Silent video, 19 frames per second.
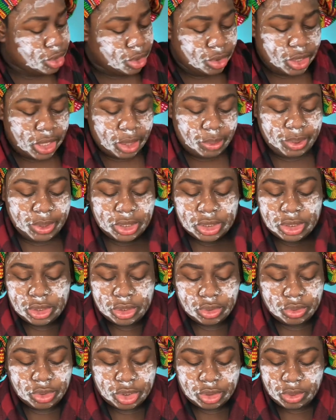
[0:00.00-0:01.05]
You gotta pick and
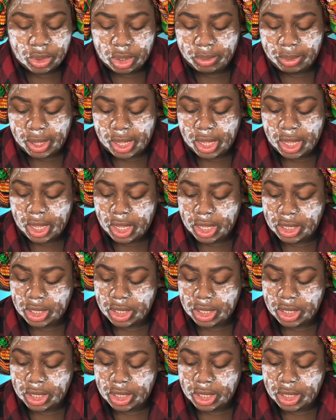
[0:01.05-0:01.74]
choose what you want to buy.